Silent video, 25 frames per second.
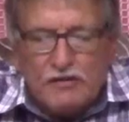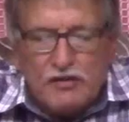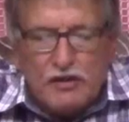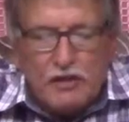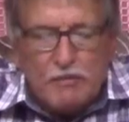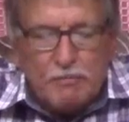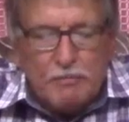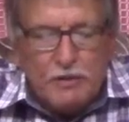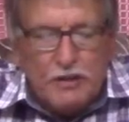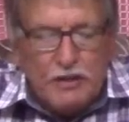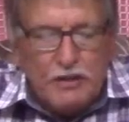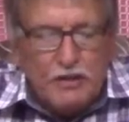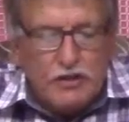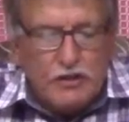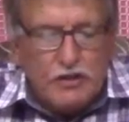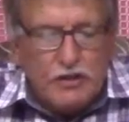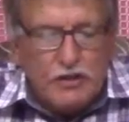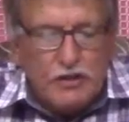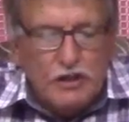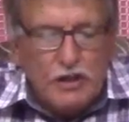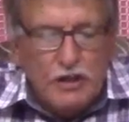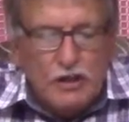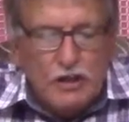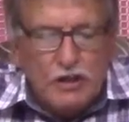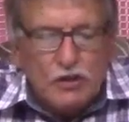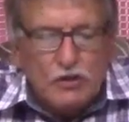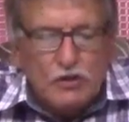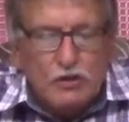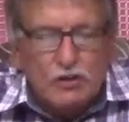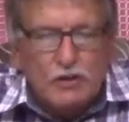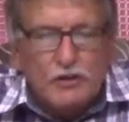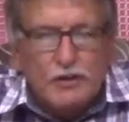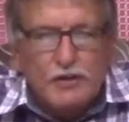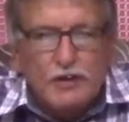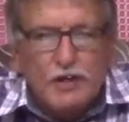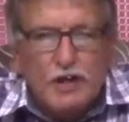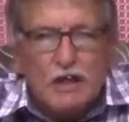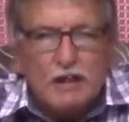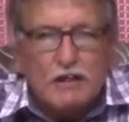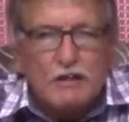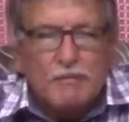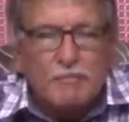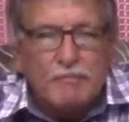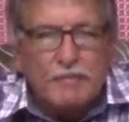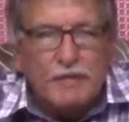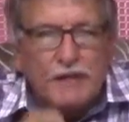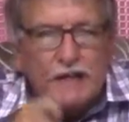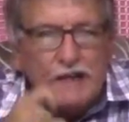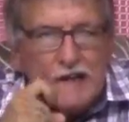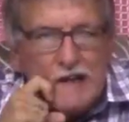speech could
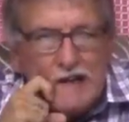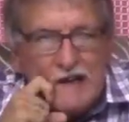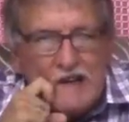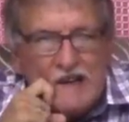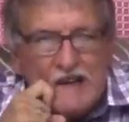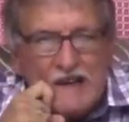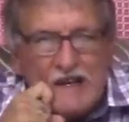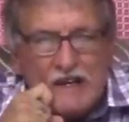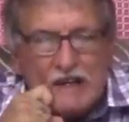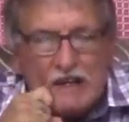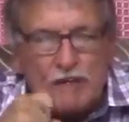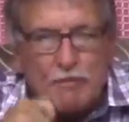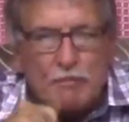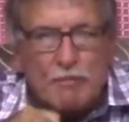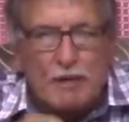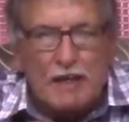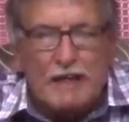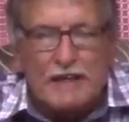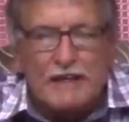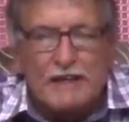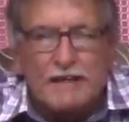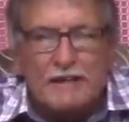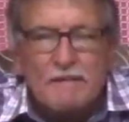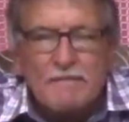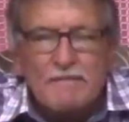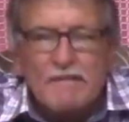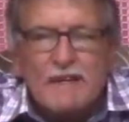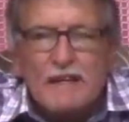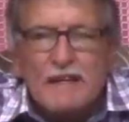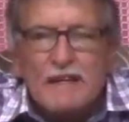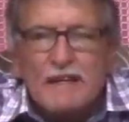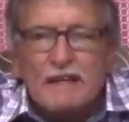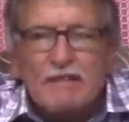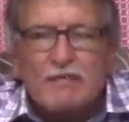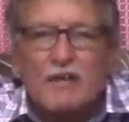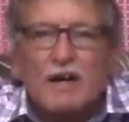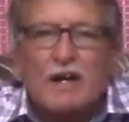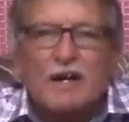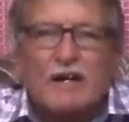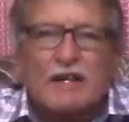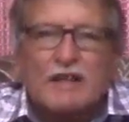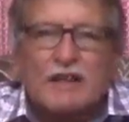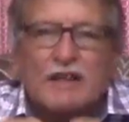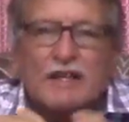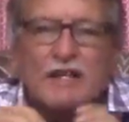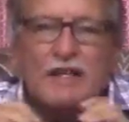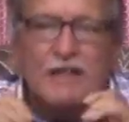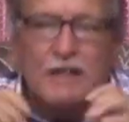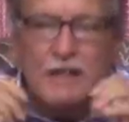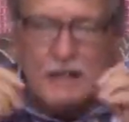not be explained. If I
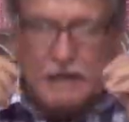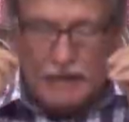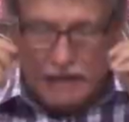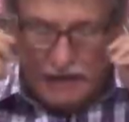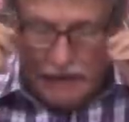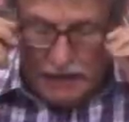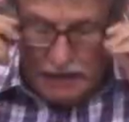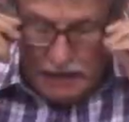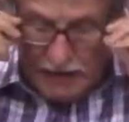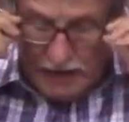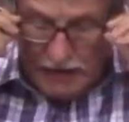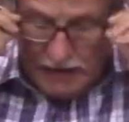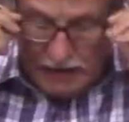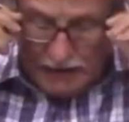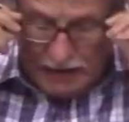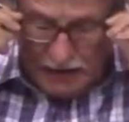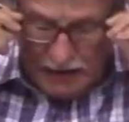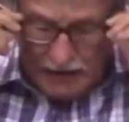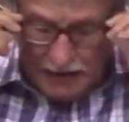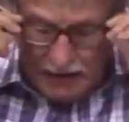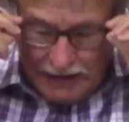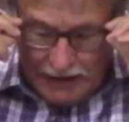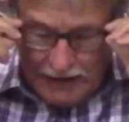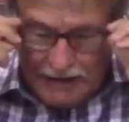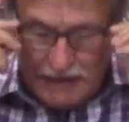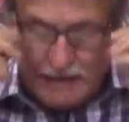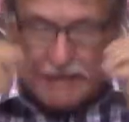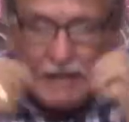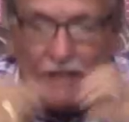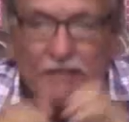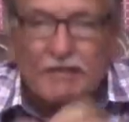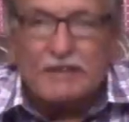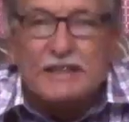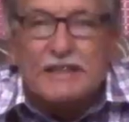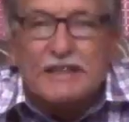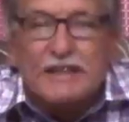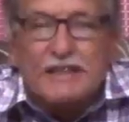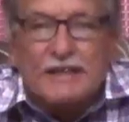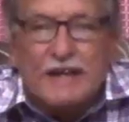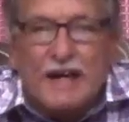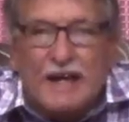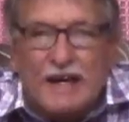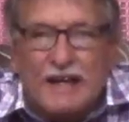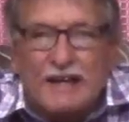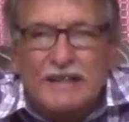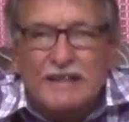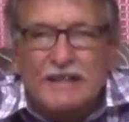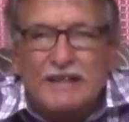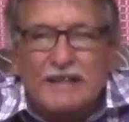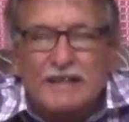think in
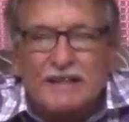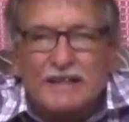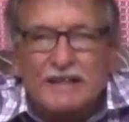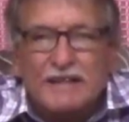1979,